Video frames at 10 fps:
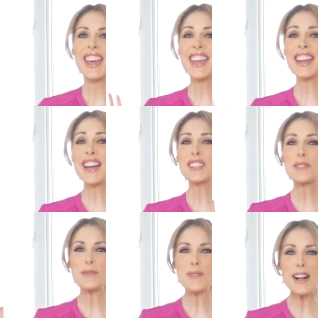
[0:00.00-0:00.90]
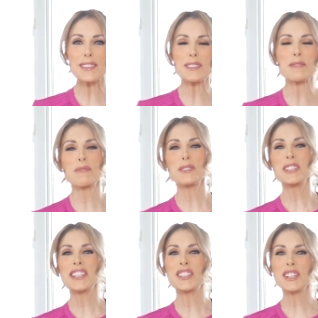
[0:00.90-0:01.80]
Hey guys, welcome to
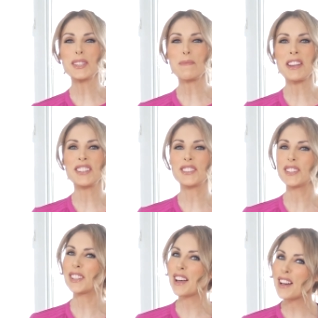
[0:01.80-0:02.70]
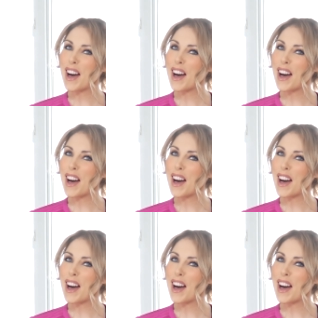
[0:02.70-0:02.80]
Protein Treats by Nutracelle.